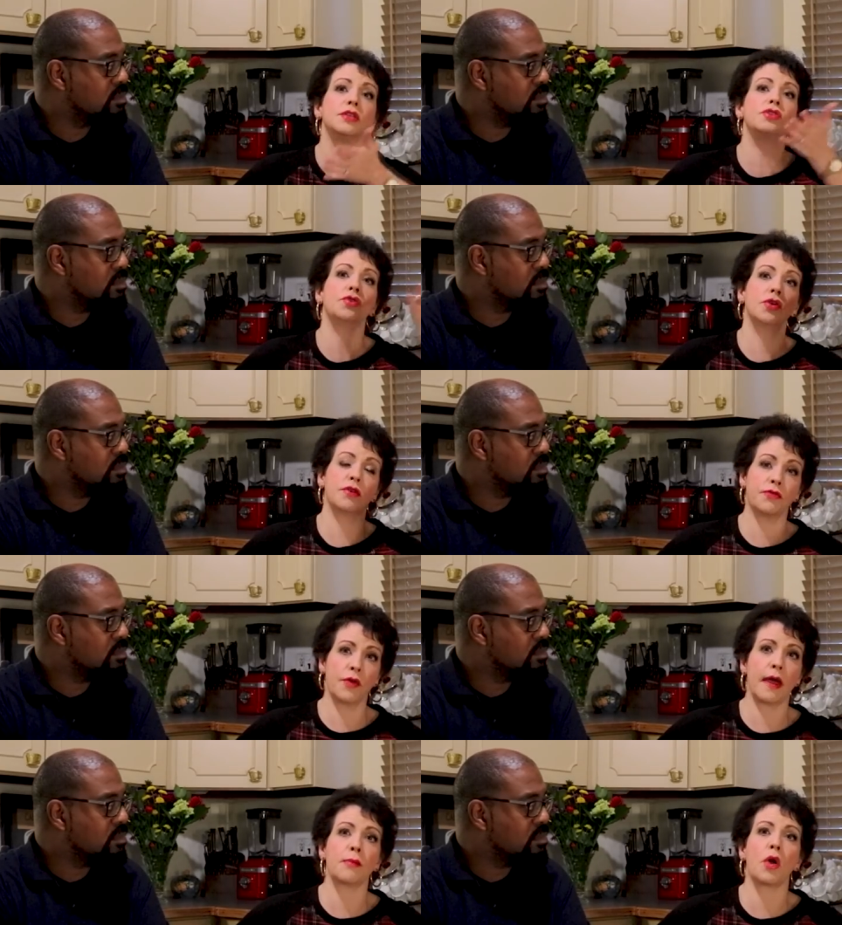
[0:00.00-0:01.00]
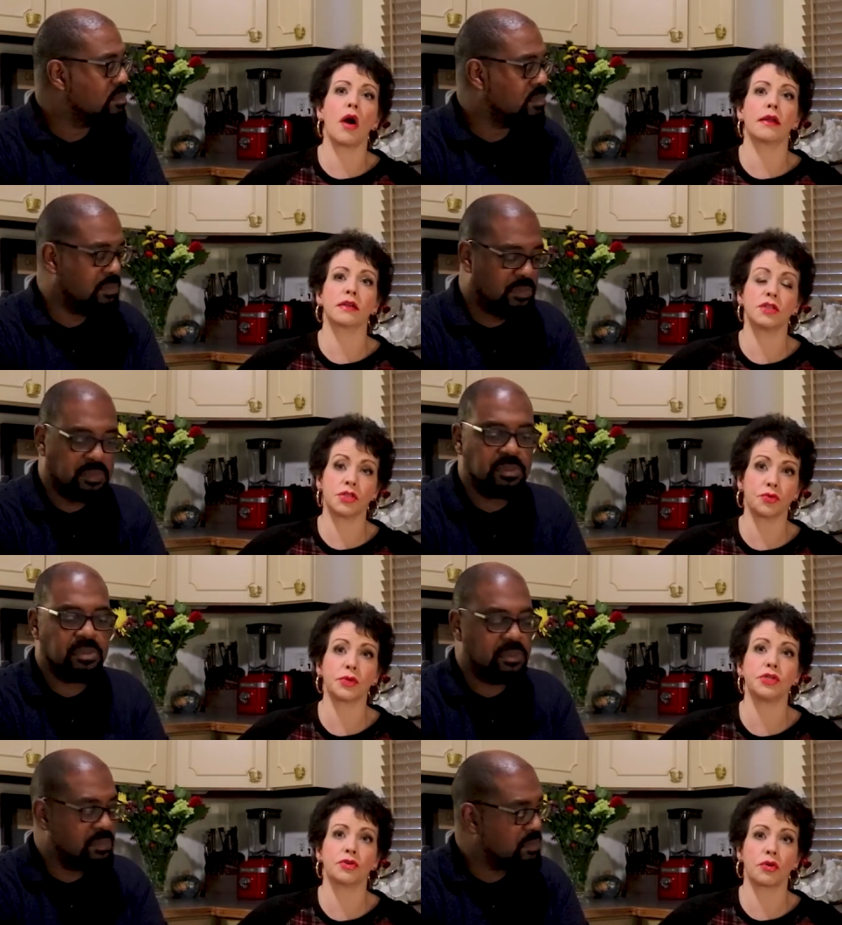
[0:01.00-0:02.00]
Speaker 1: it took for that product to
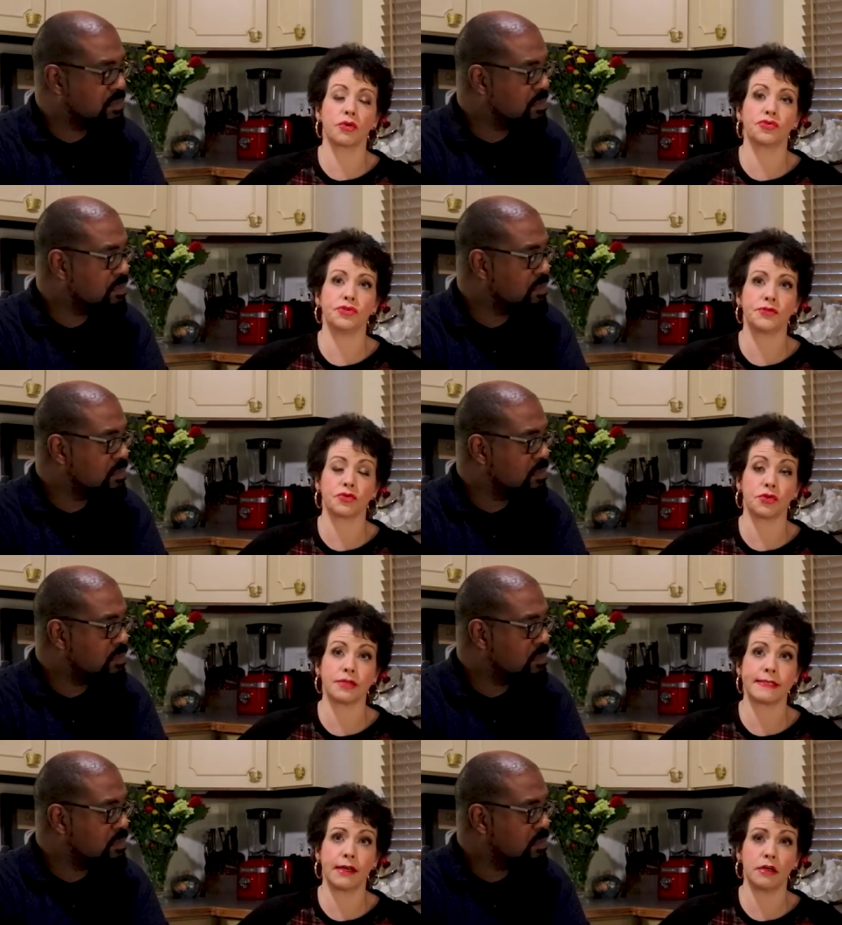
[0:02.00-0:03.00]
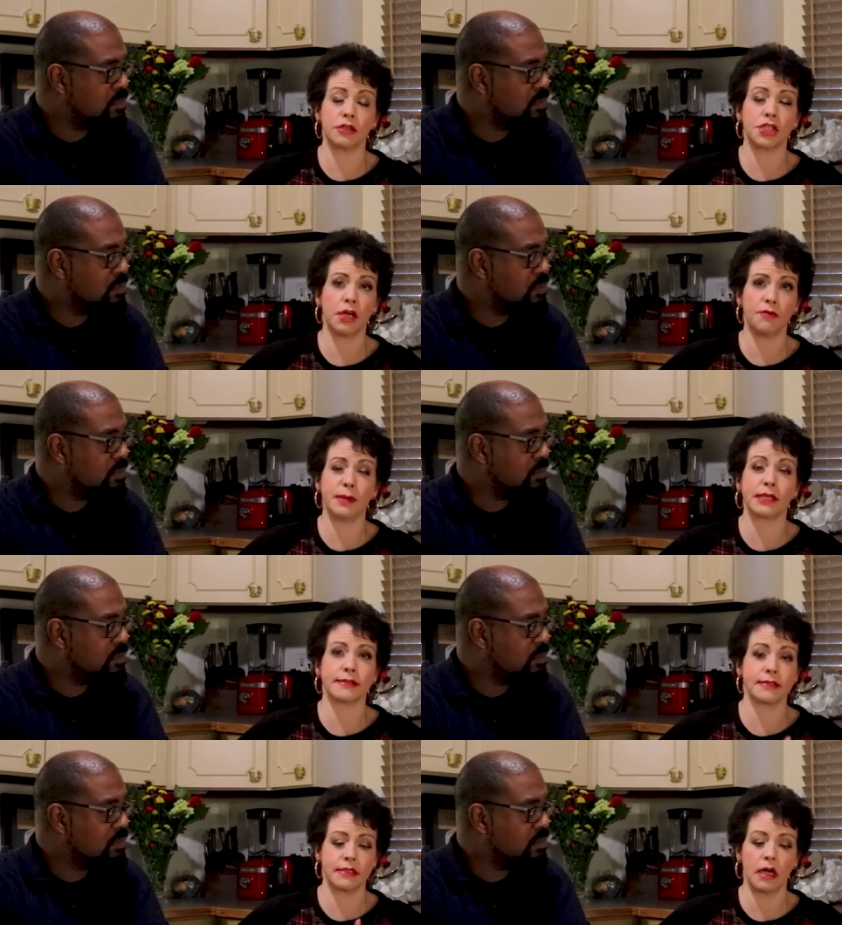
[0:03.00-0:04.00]
reach your grocery store shelf
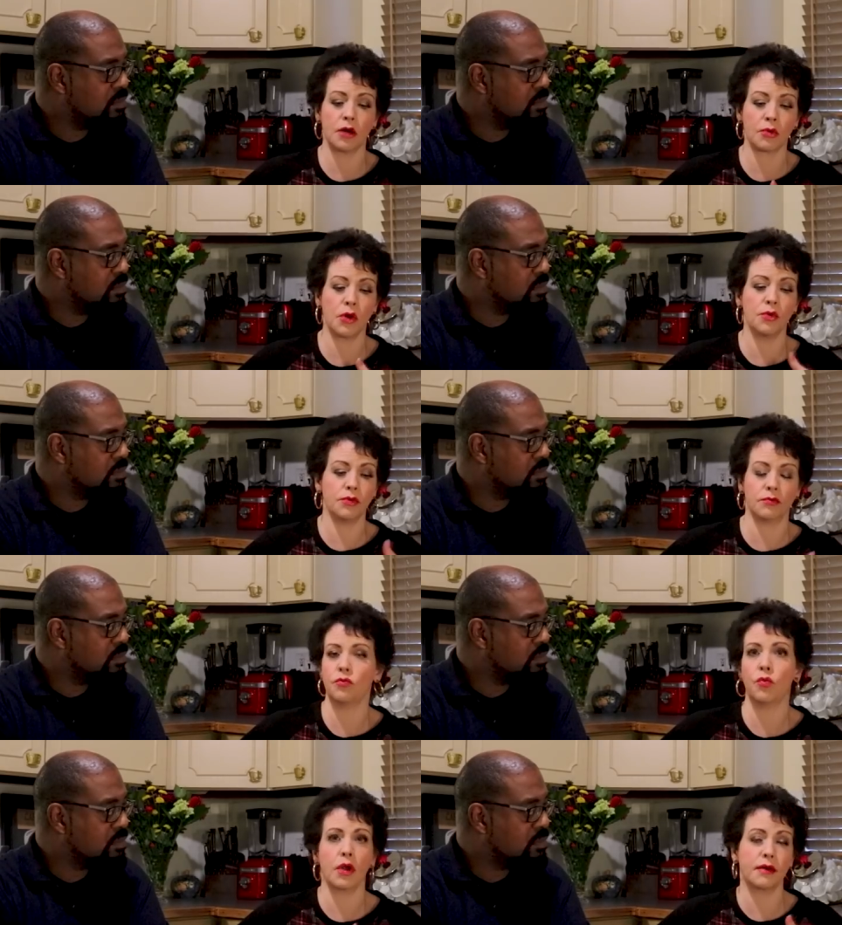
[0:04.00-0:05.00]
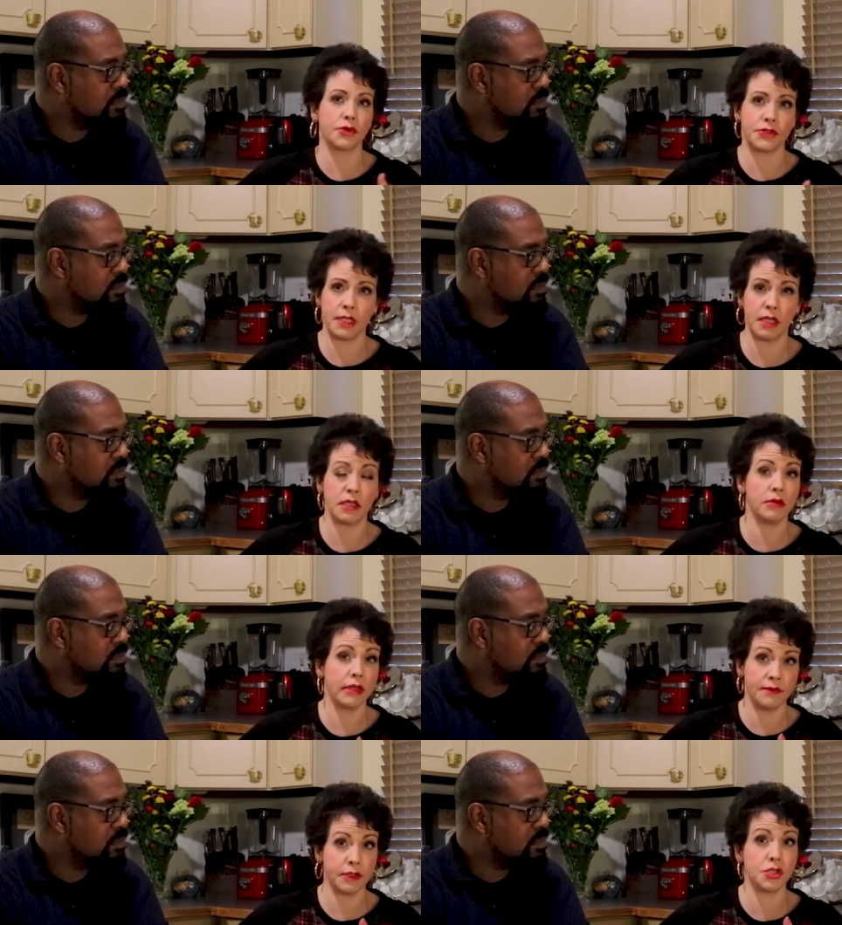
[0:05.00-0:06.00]
because it's not grown whatever state you
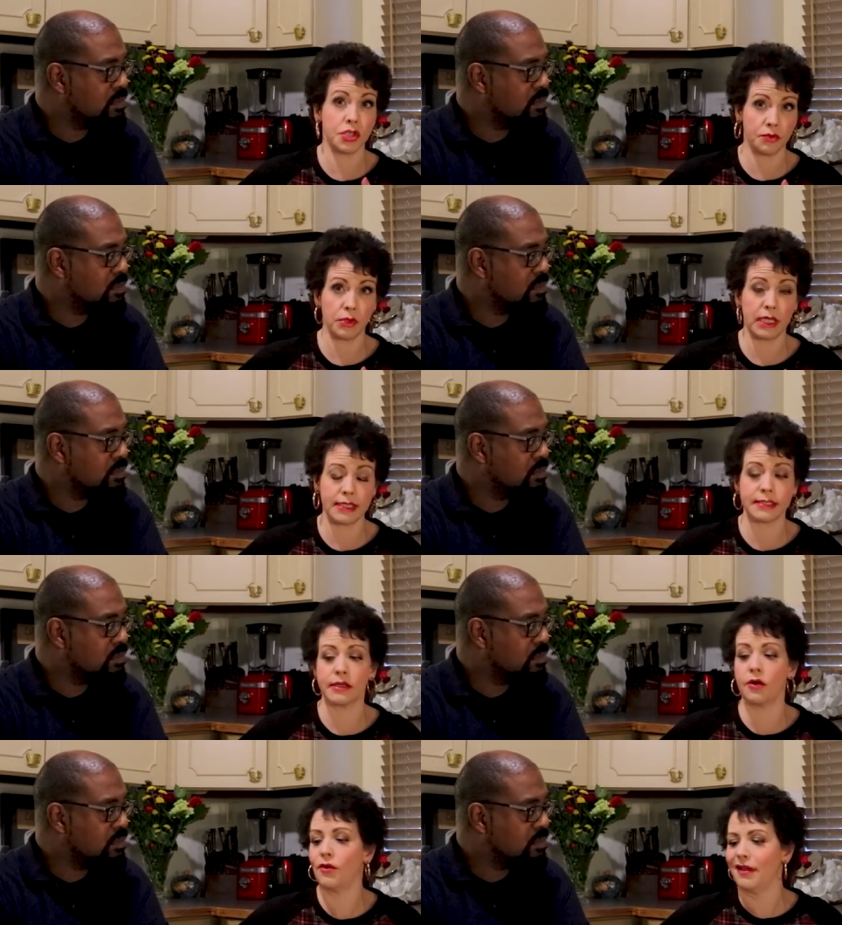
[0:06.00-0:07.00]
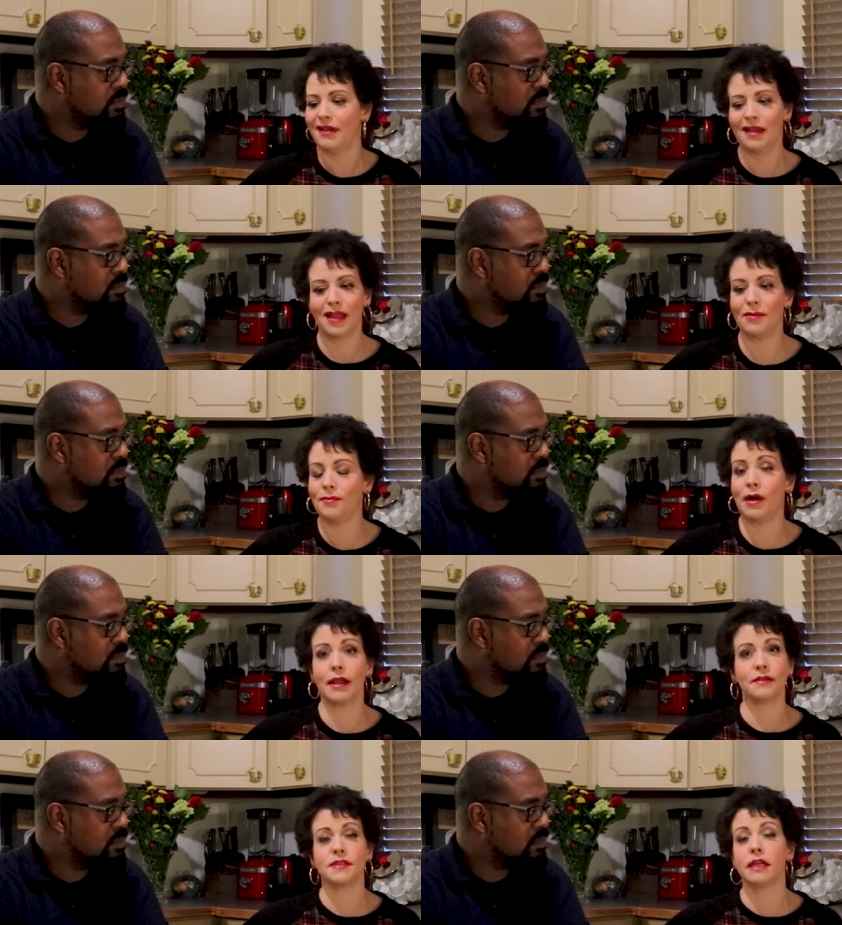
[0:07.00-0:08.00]
live in generally. So it
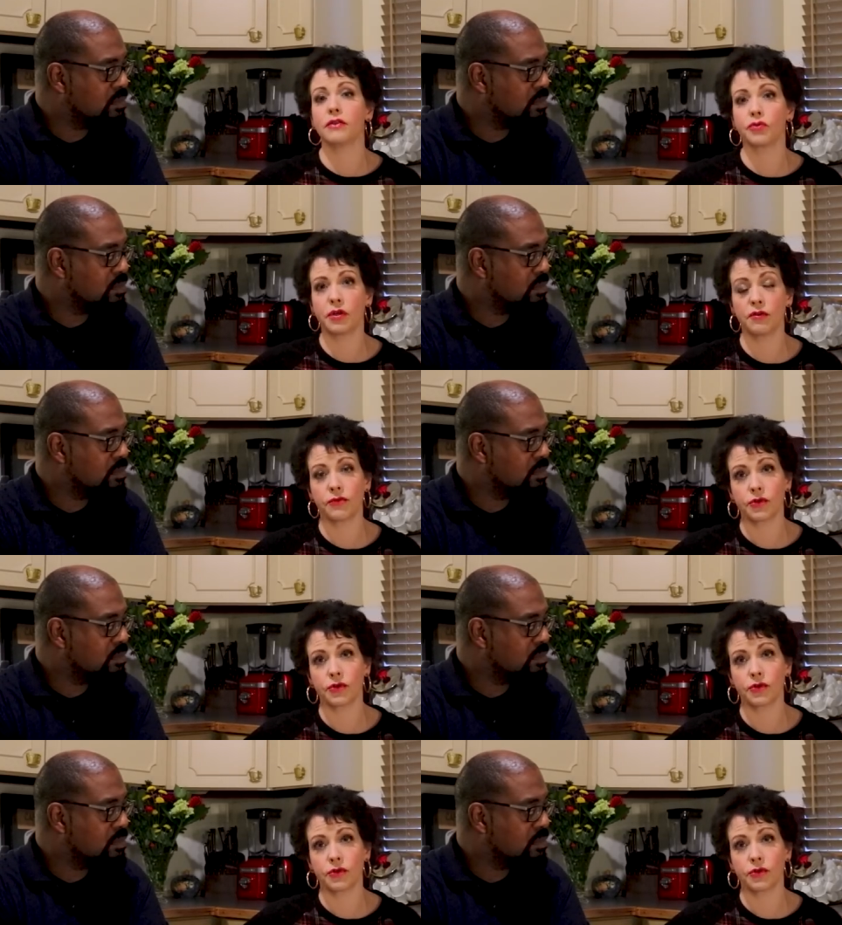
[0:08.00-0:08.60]
might have taken three or